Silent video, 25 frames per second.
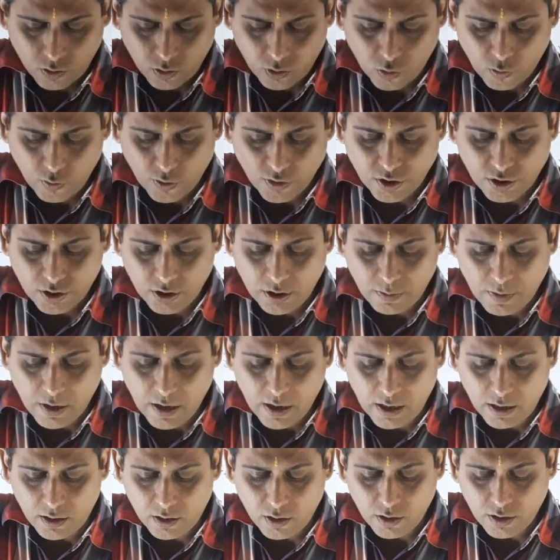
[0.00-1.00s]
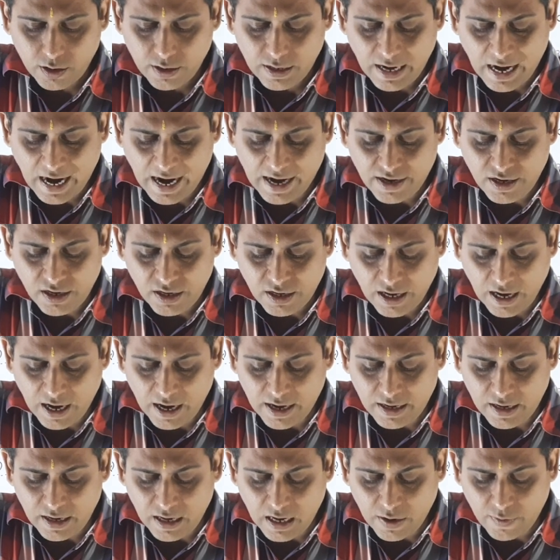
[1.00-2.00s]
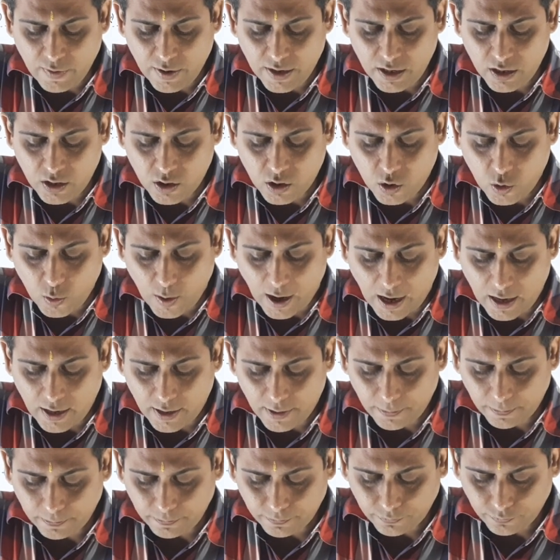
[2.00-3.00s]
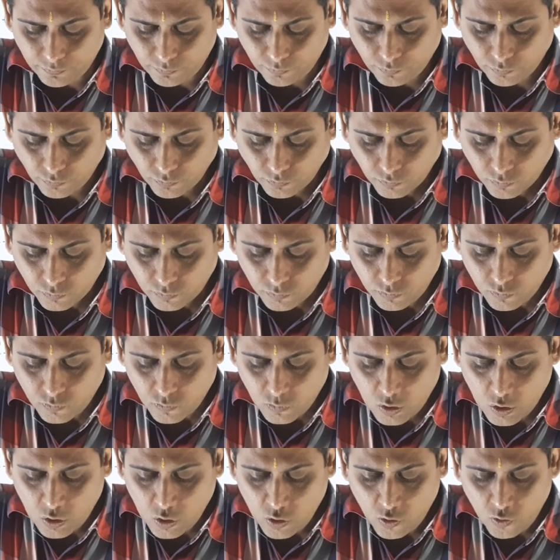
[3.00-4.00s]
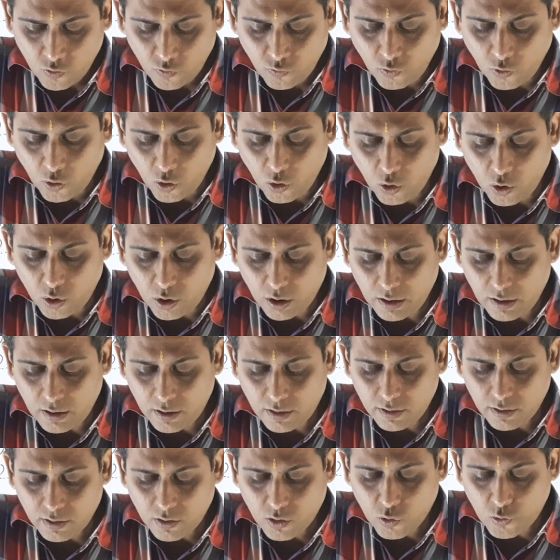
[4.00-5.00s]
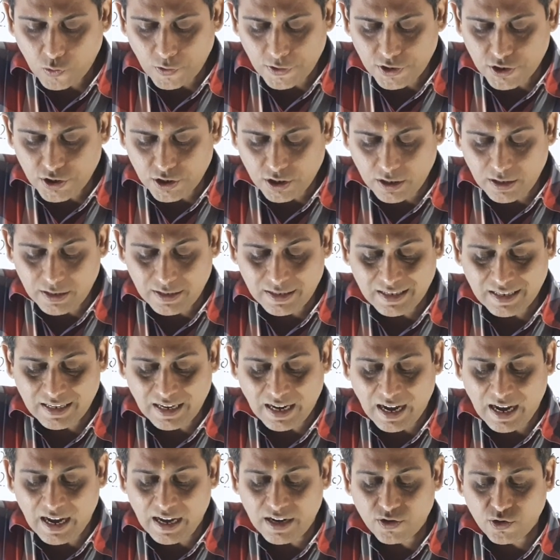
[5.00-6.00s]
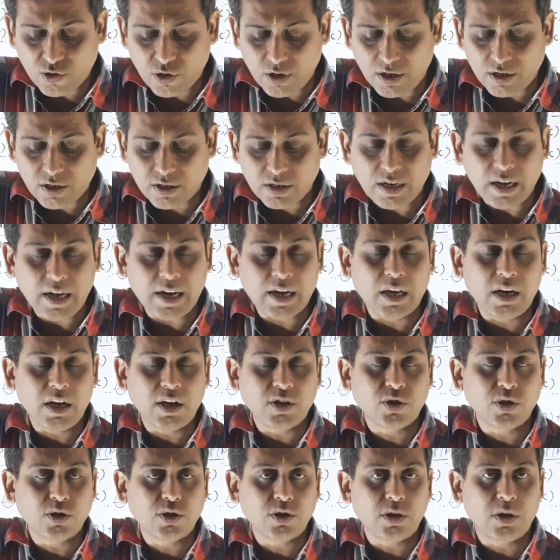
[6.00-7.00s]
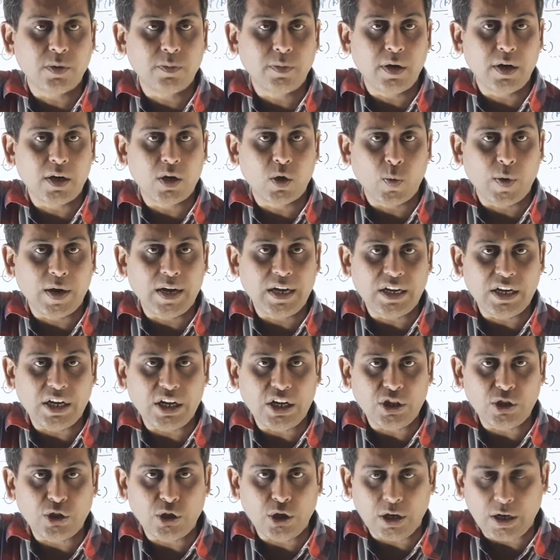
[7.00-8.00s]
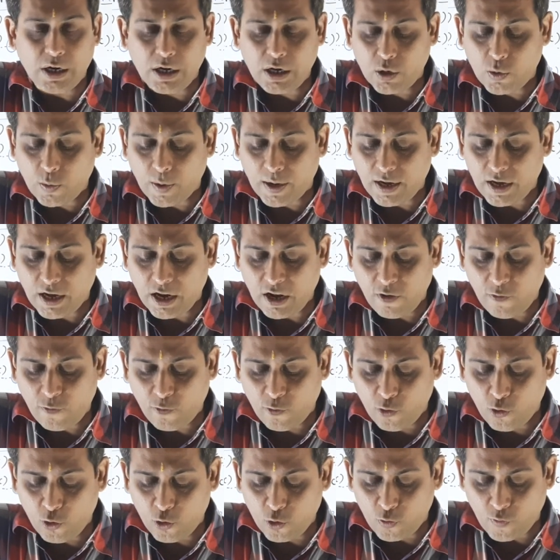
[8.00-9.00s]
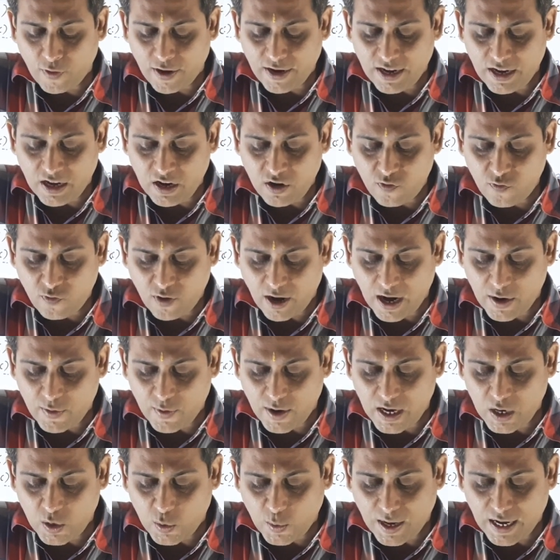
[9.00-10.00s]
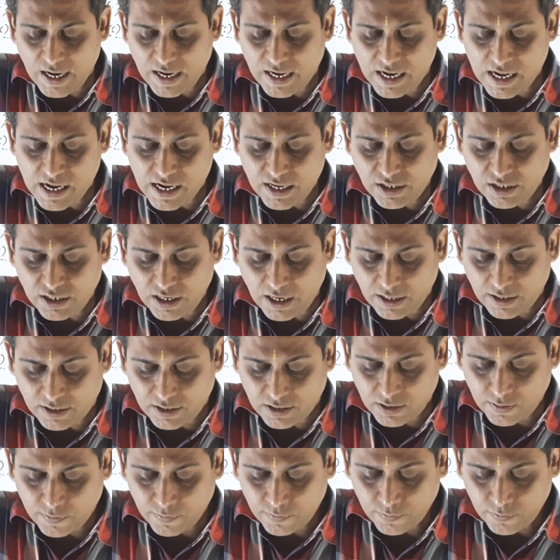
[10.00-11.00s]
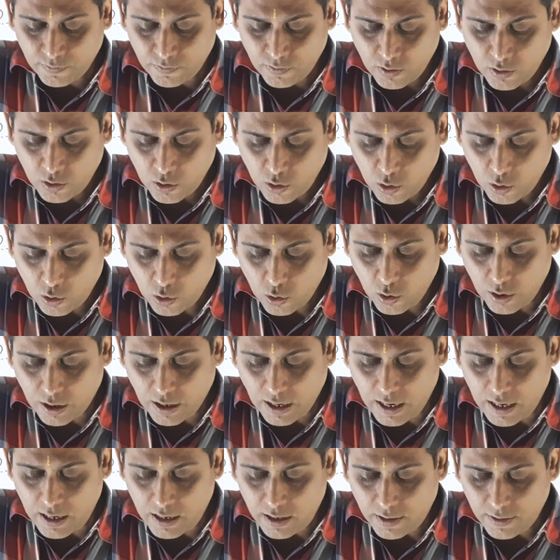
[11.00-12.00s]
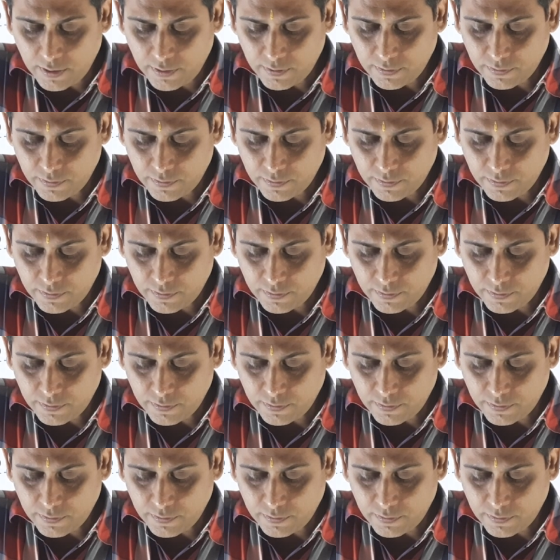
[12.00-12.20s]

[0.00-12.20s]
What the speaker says: Question number 9, 10, 11, 12. 4 questions are just like illustration number 23, 24, 25 and 26. Okay.